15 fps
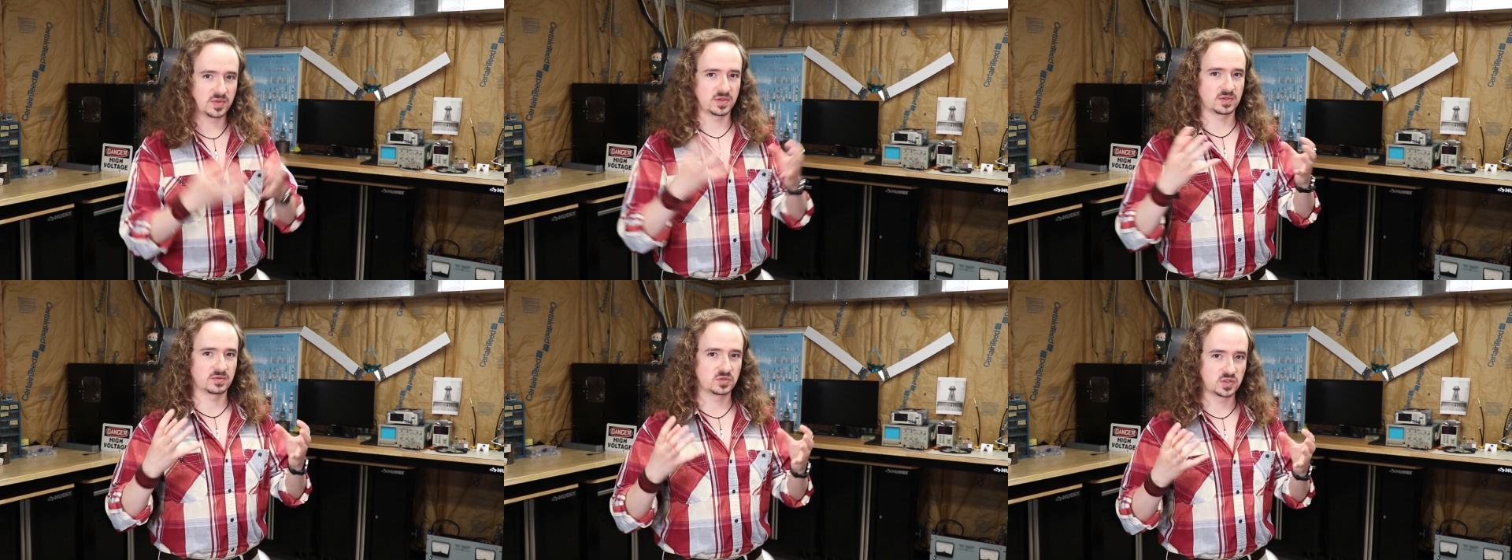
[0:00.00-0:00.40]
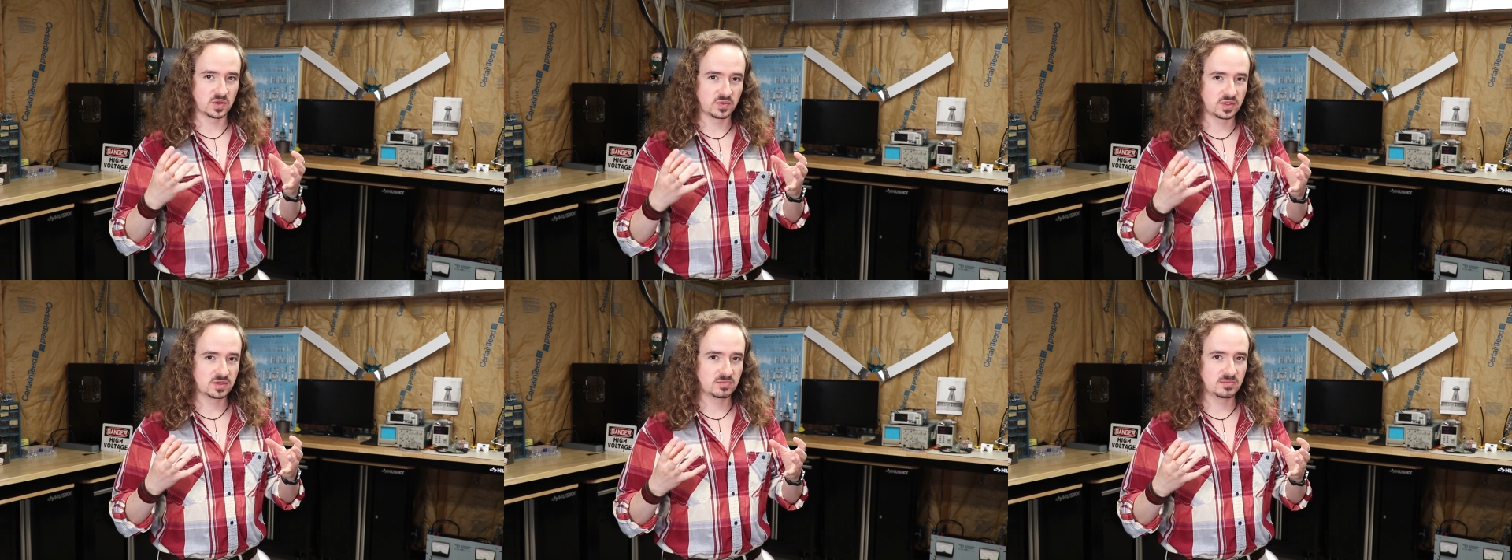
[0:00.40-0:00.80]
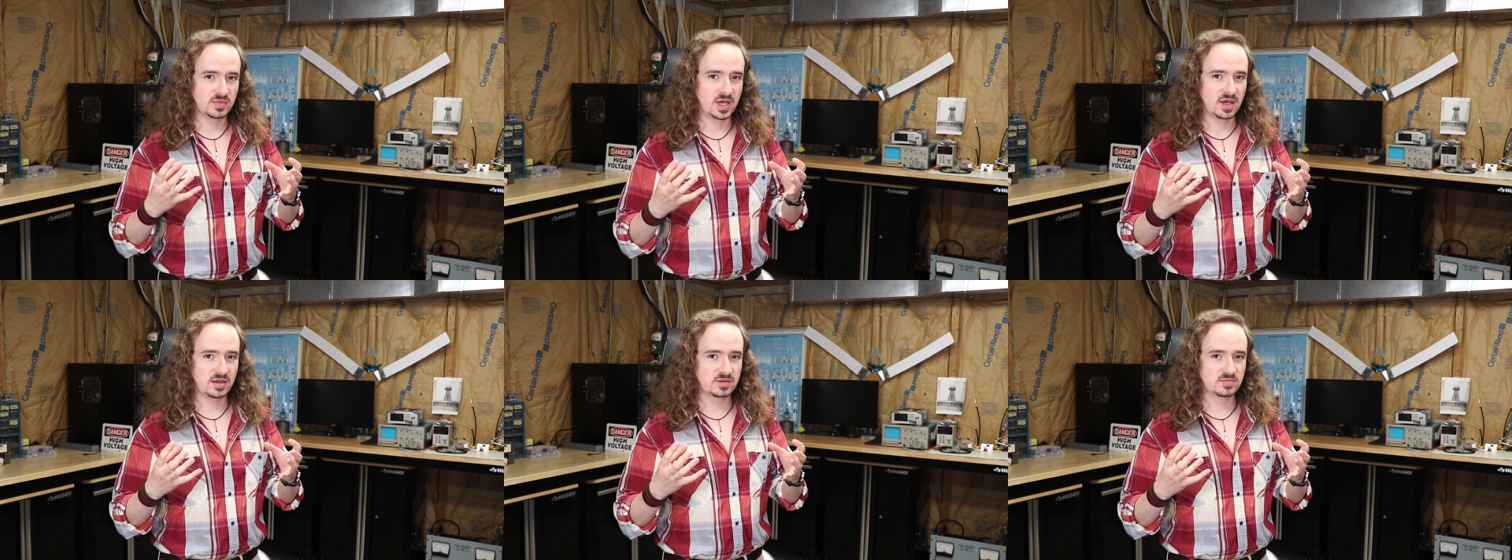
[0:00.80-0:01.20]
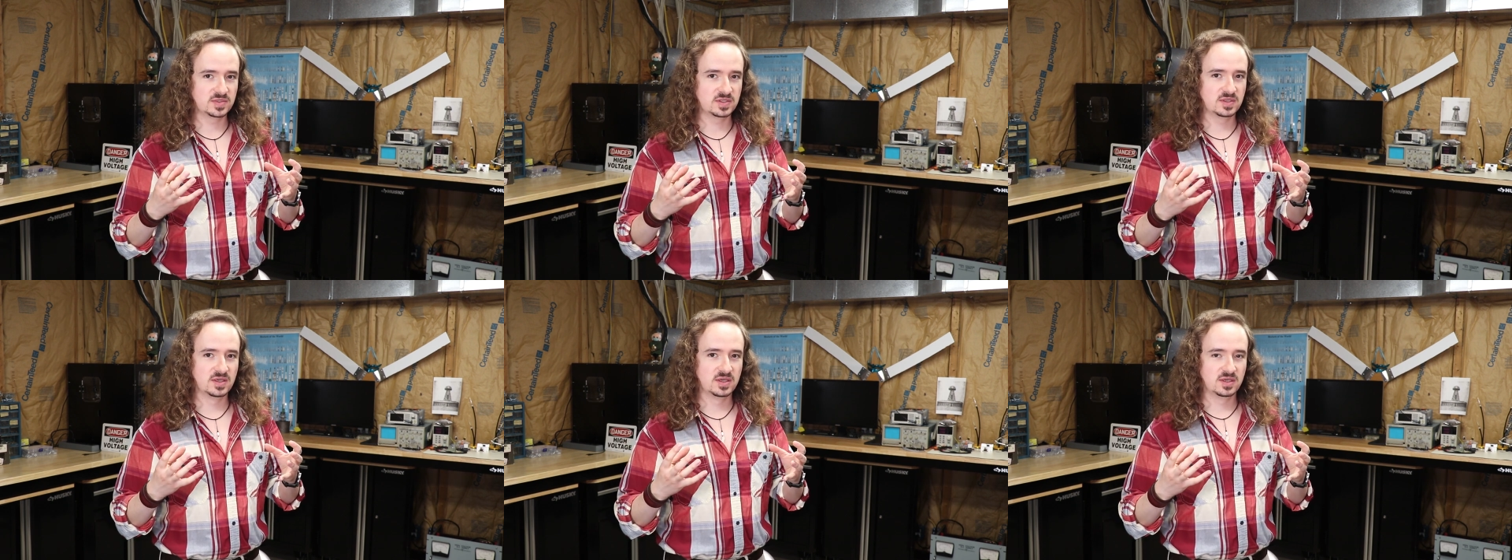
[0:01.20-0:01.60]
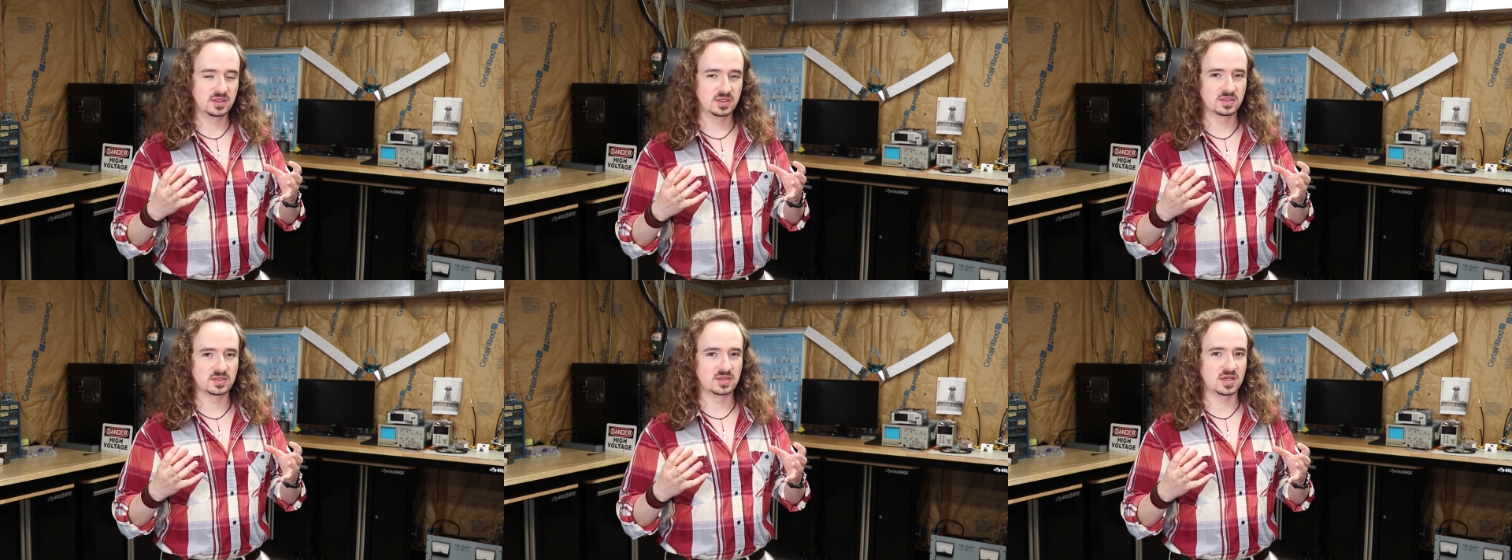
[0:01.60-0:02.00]
the sodium atoms
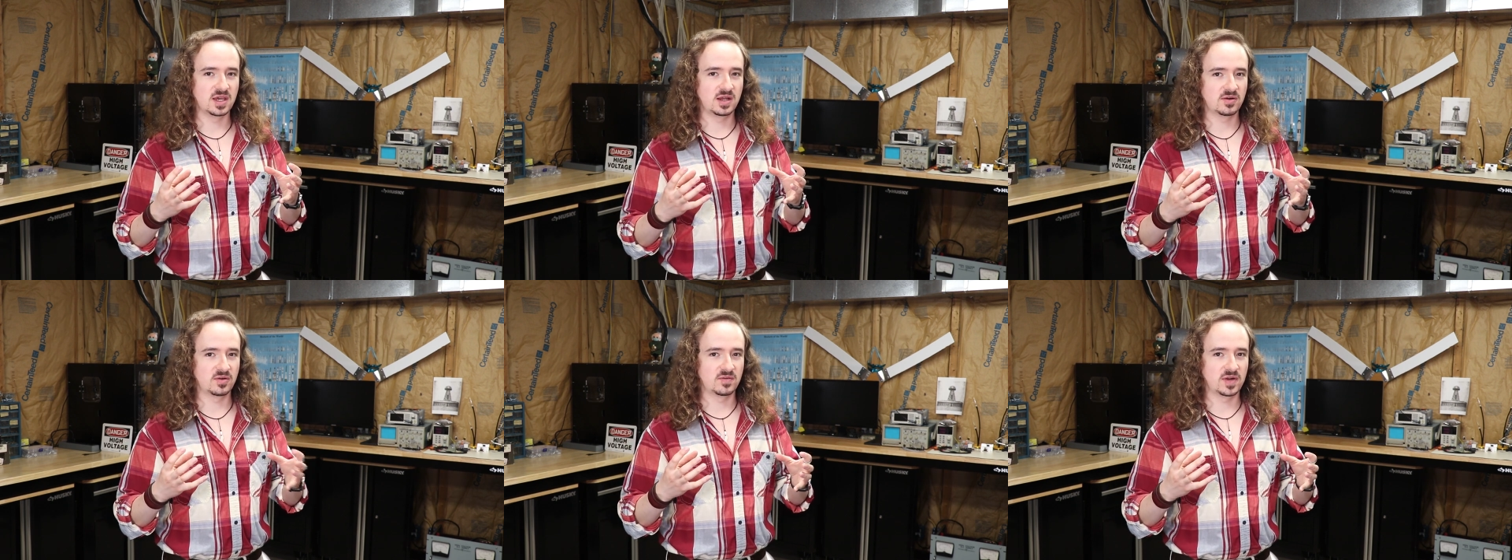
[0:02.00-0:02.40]
into the air